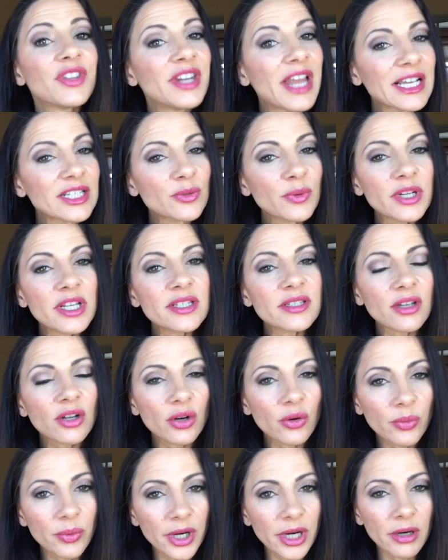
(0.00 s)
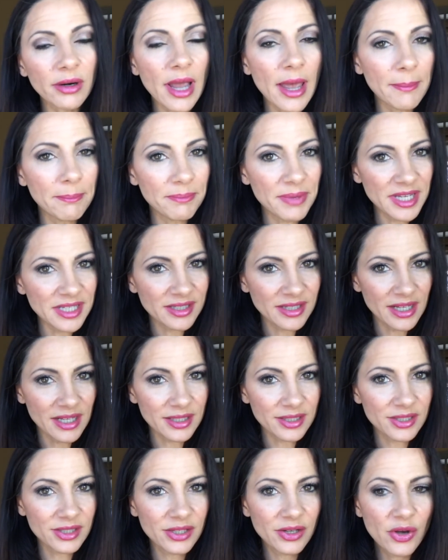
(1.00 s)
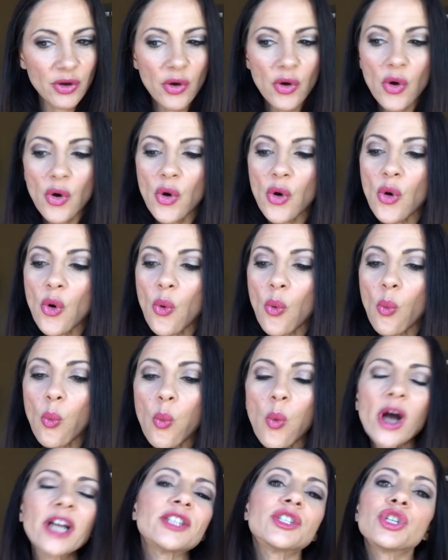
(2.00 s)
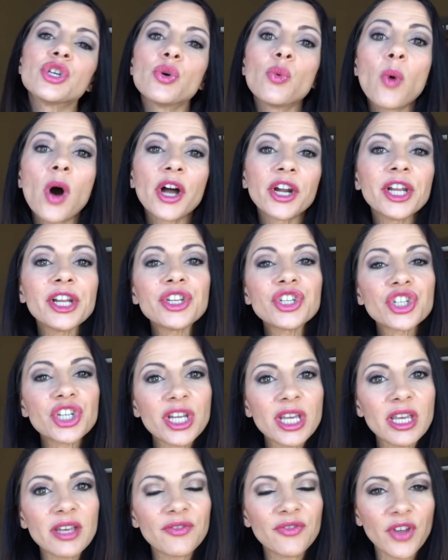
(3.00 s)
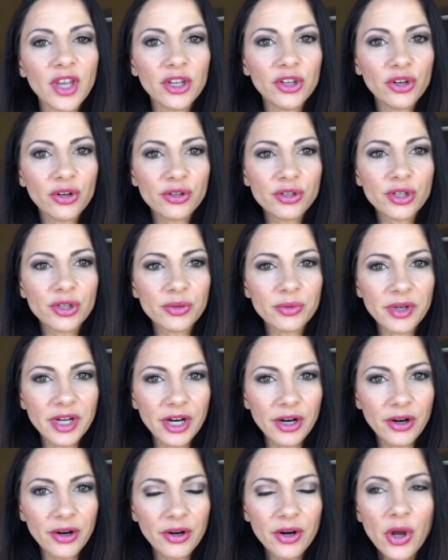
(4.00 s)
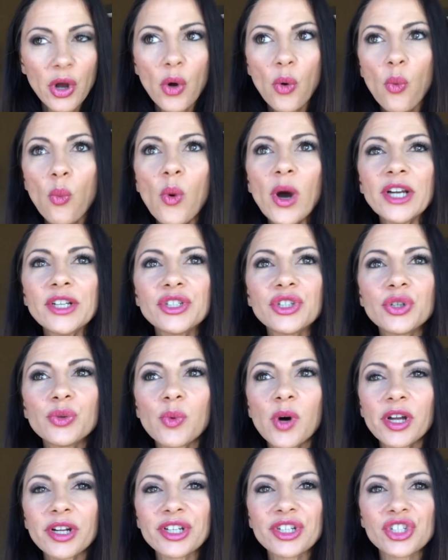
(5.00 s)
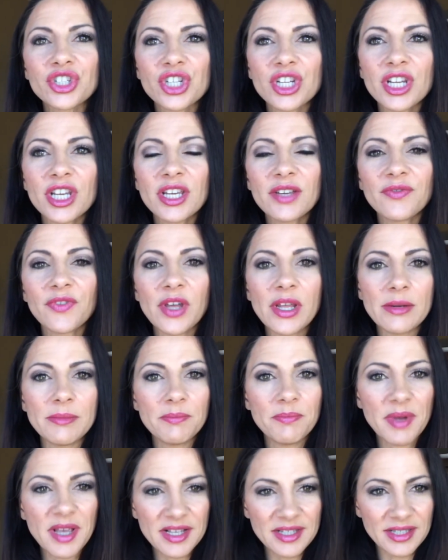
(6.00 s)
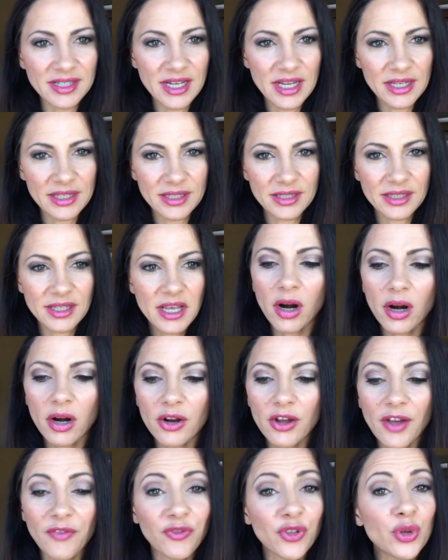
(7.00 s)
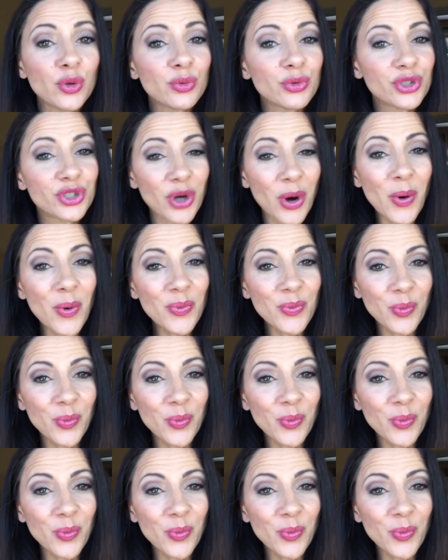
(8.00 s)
next one is career and business. What do you want to achieve in your career? What do you want to achieve in business? Or if you don't